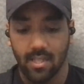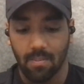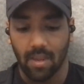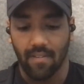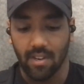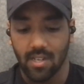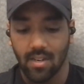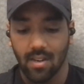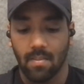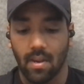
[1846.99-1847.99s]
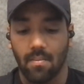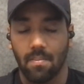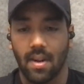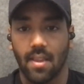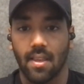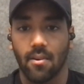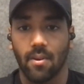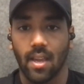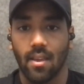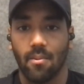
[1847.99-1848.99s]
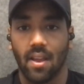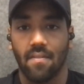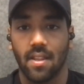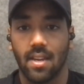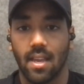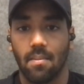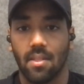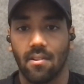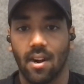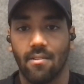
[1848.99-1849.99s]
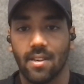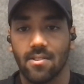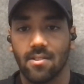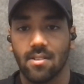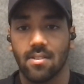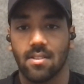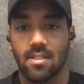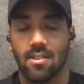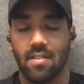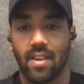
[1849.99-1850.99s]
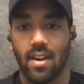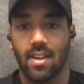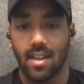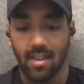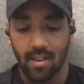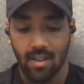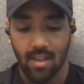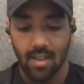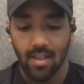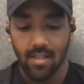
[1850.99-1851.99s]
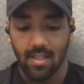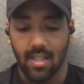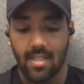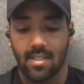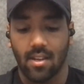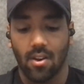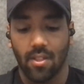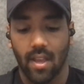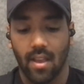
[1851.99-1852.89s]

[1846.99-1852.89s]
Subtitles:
It's a big vision, but I think we have the team and the right resources to sort of get it done. So that's the goal there.